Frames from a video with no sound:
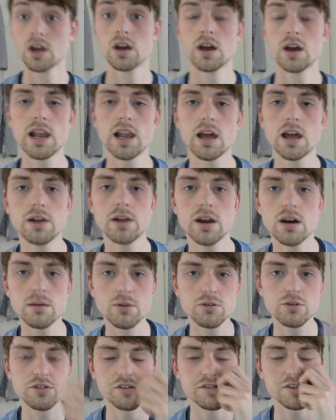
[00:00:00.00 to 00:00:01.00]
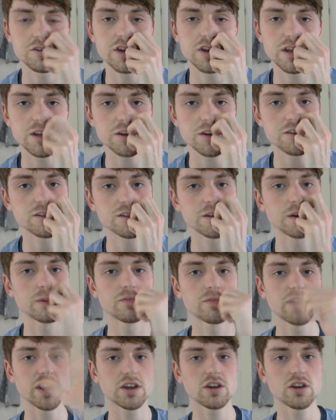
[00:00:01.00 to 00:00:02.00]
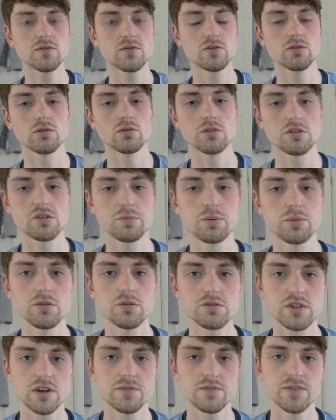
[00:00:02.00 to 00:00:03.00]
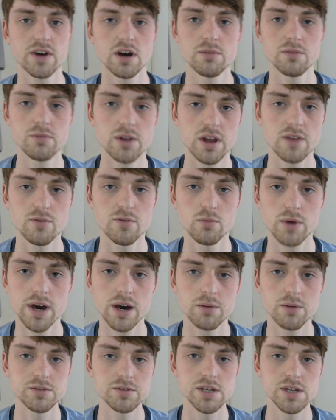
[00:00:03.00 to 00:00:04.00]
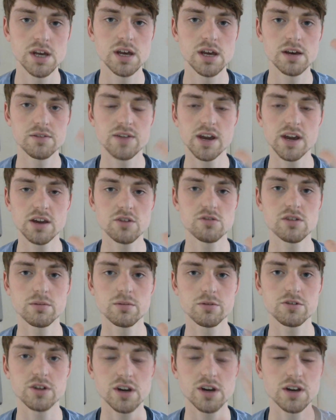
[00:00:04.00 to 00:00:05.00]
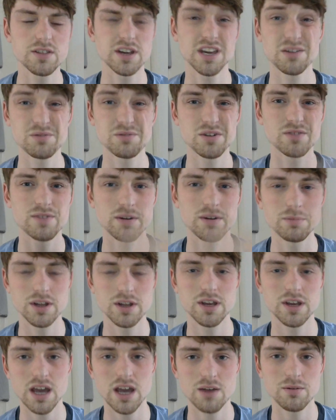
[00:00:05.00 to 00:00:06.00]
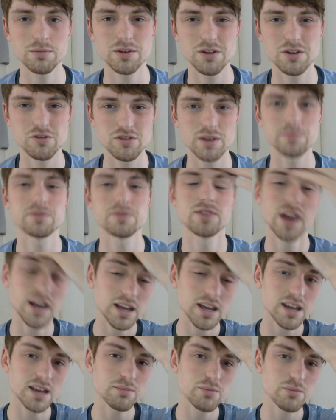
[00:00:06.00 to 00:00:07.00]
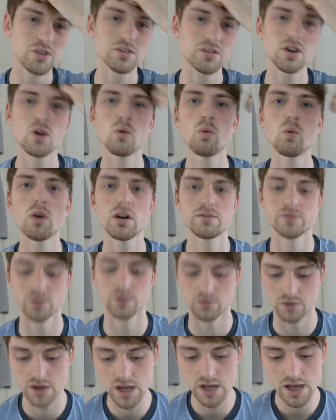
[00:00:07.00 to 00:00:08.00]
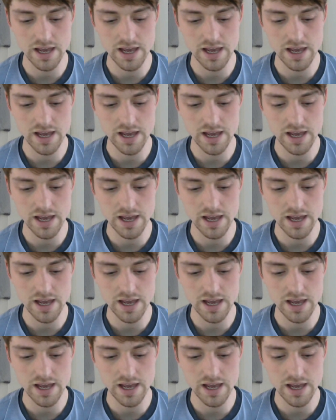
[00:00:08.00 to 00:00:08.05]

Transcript: Hello, I'm Autistic Genius. Thank you for all the support so far. I'm really overwhelmed. Thank you so much. I can't thank you enough. I'm going to stop thanking because I'll waffle.